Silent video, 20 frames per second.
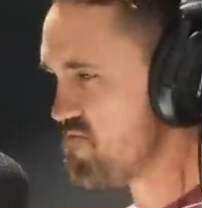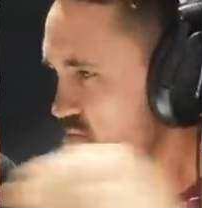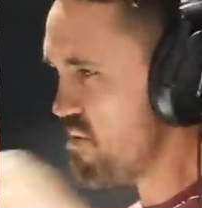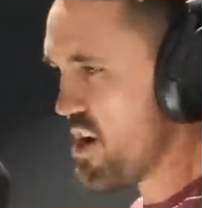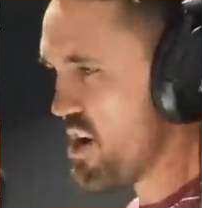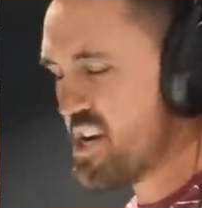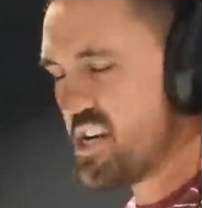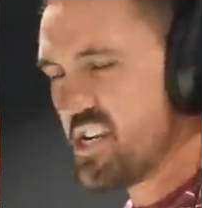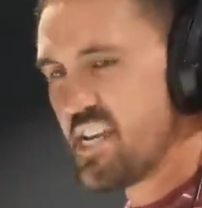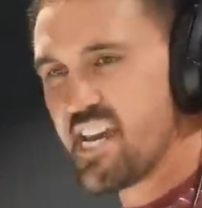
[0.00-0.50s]

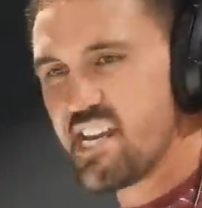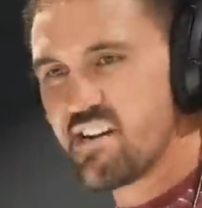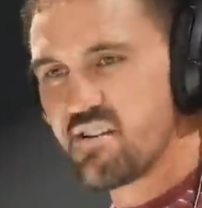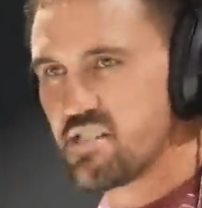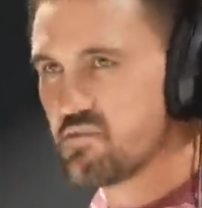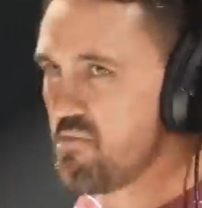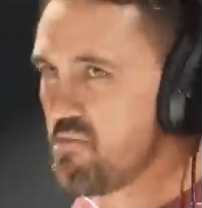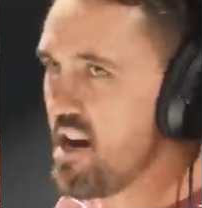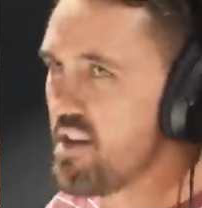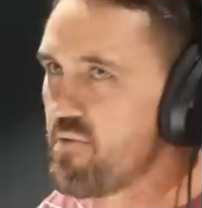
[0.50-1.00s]
biting down on
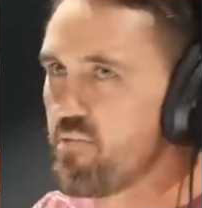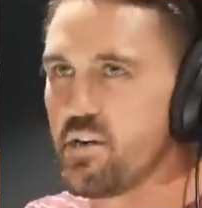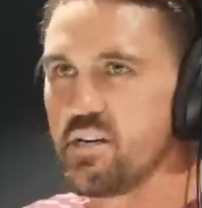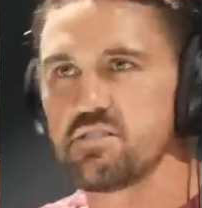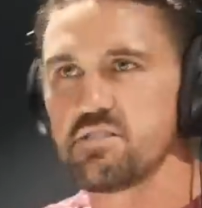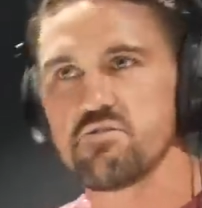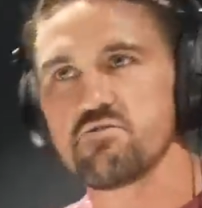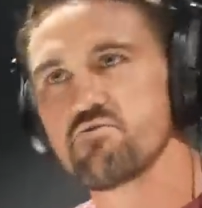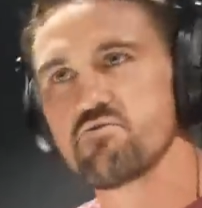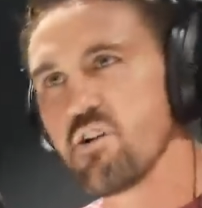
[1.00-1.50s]
his
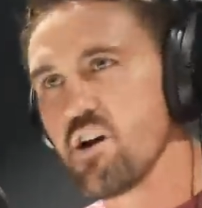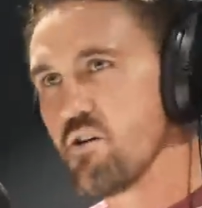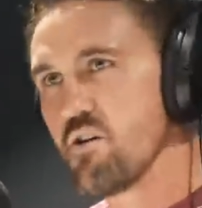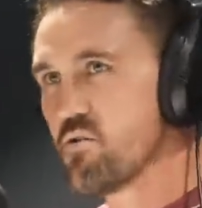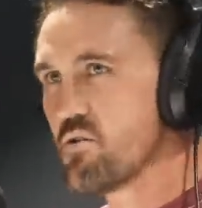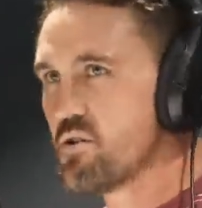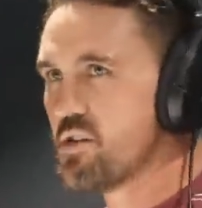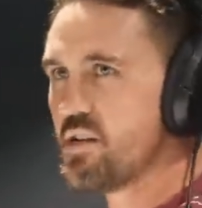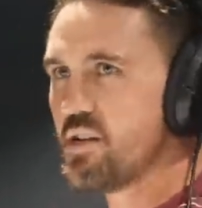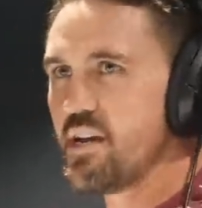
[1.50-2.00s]
mouthpiece and
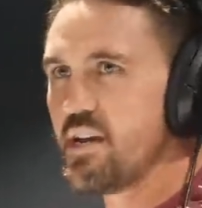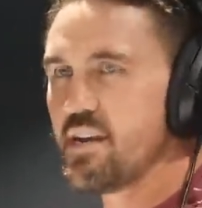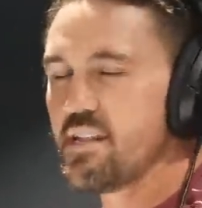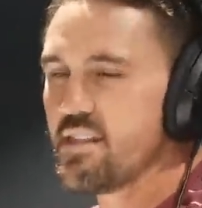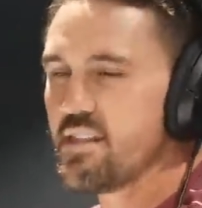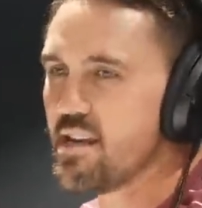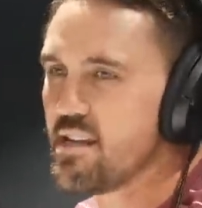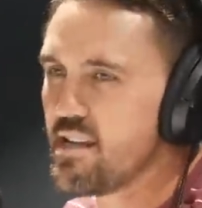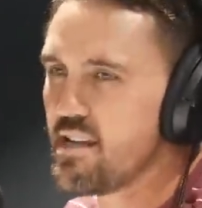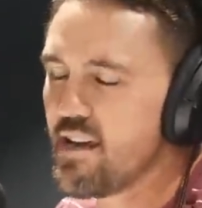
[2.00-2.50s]
throwing, and,
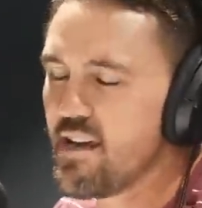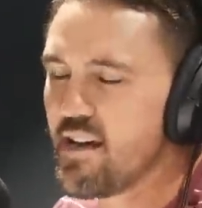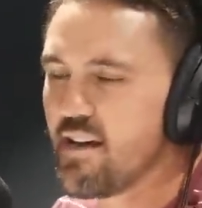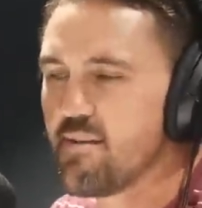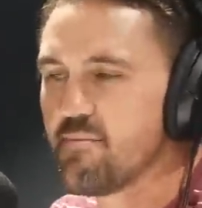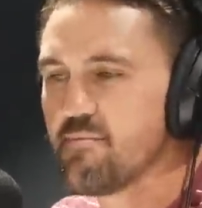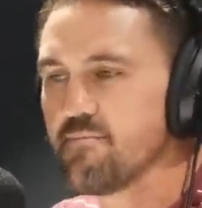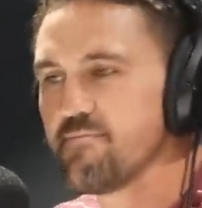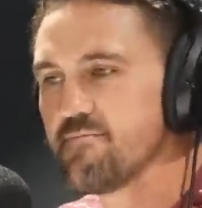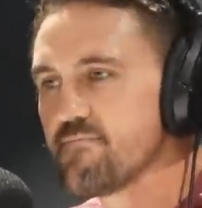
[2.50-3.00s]
and
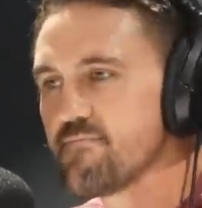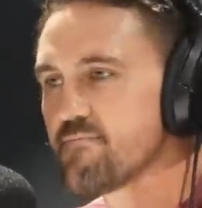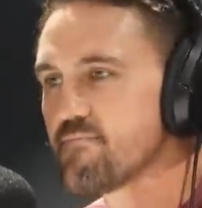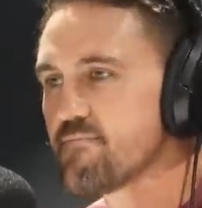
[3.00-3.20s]
um,